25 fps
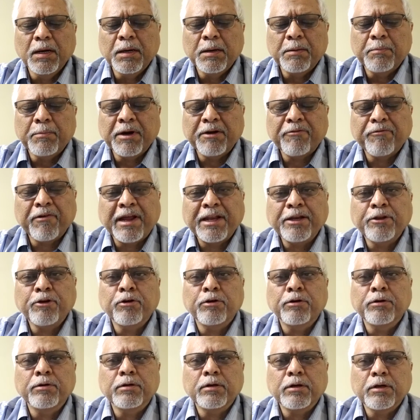But when
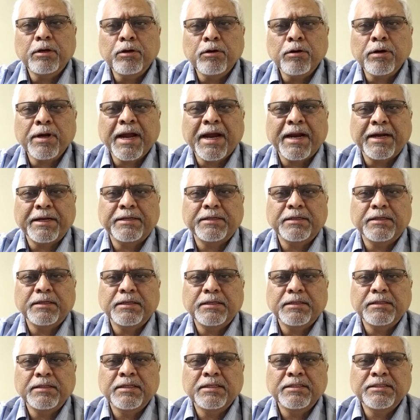you look at
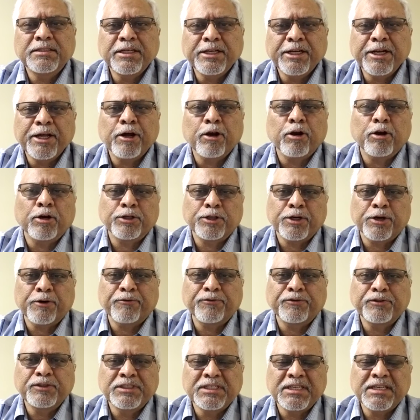the genealogy
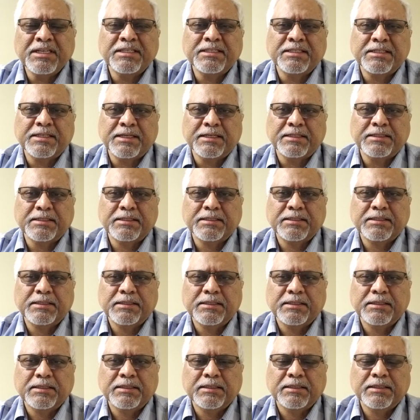of Jesus,
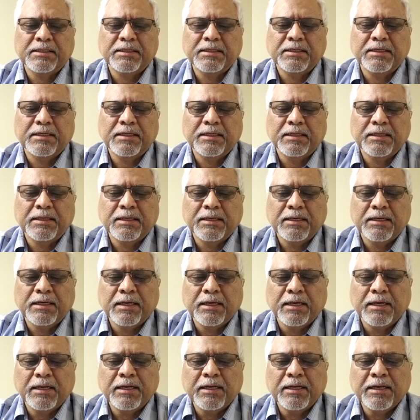
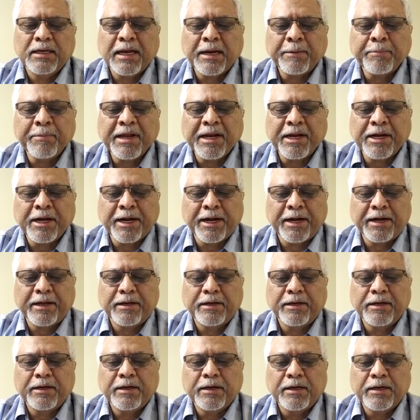let me read
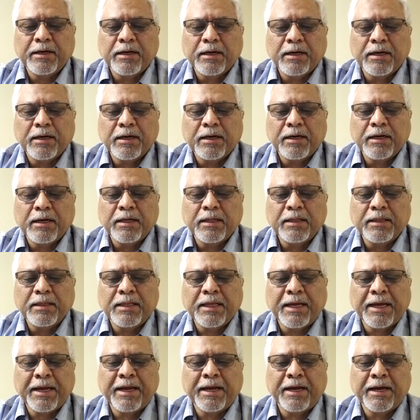
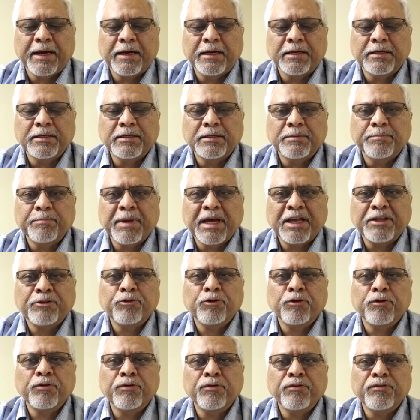the
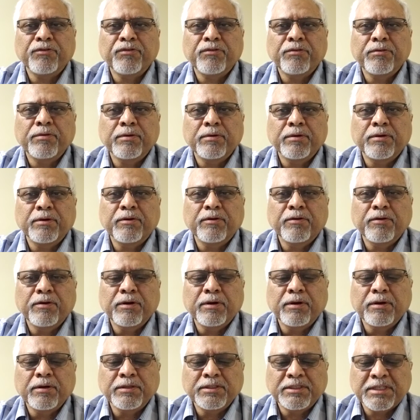Matthew
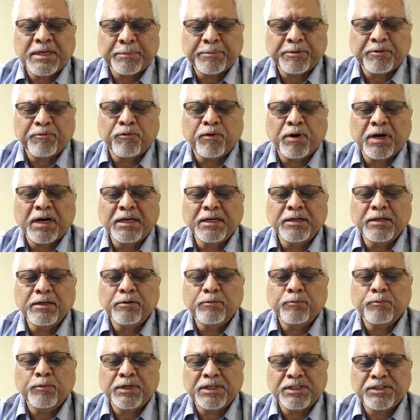chapter 1
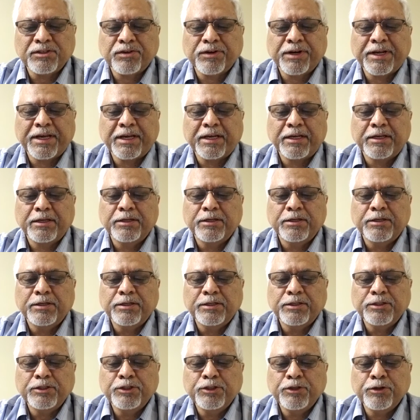verse 3.
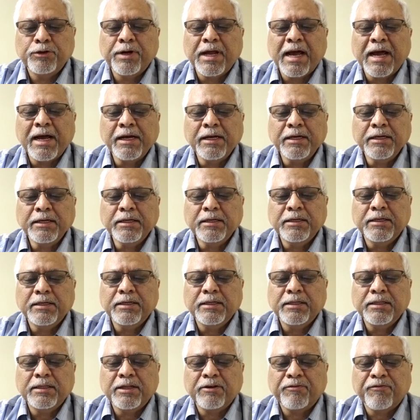Judah,
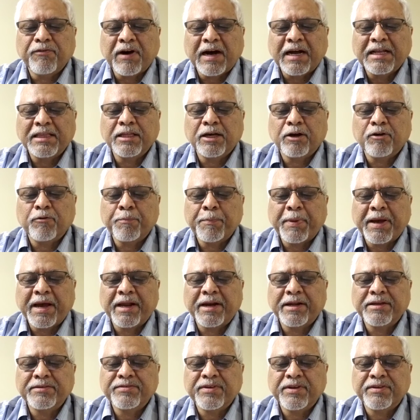the father of
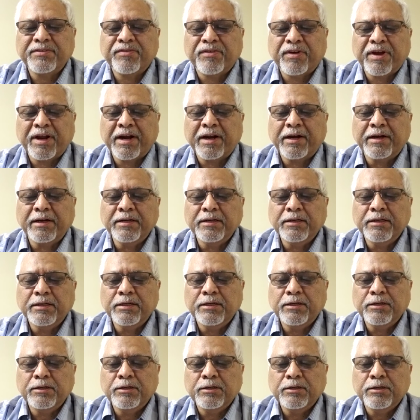Perez and Zerah,
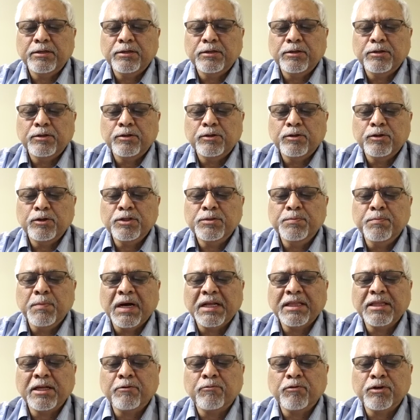whose
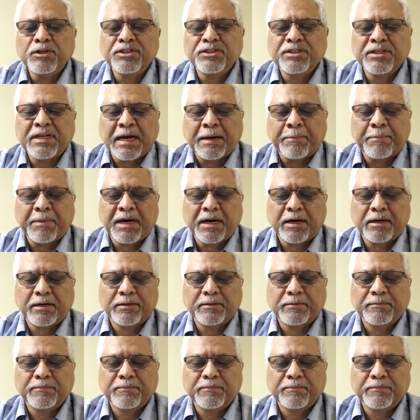mother was Tamar.